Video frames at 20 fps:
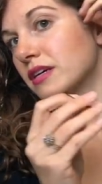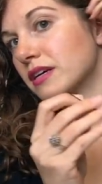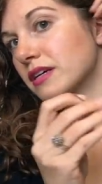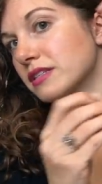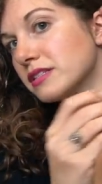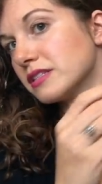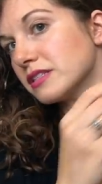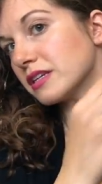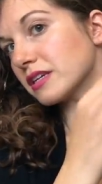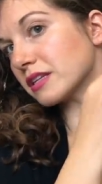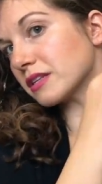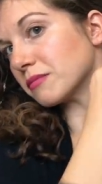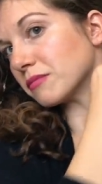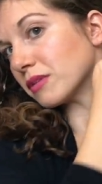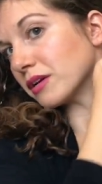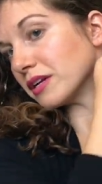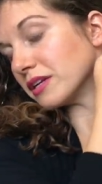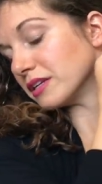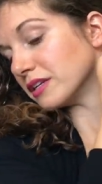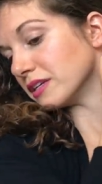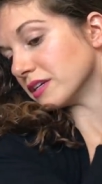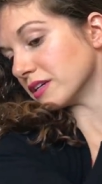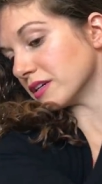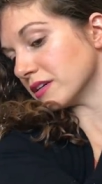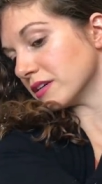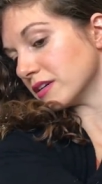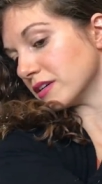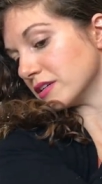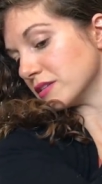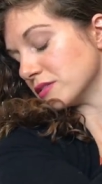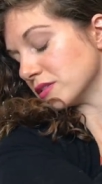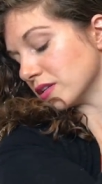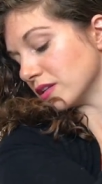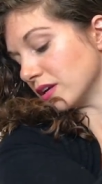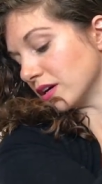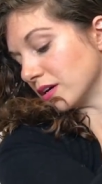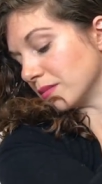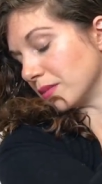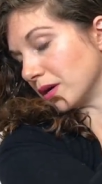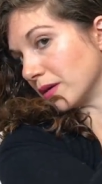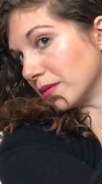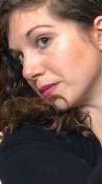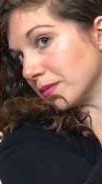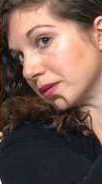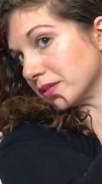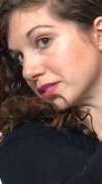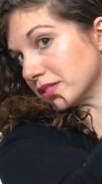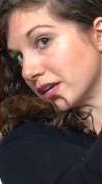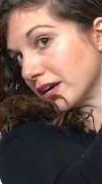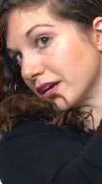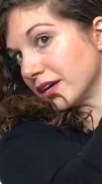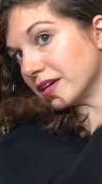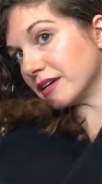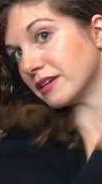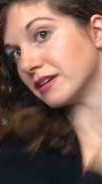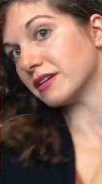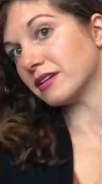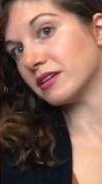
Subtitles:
and stick them right here. I use a lot of bobby pins, hey.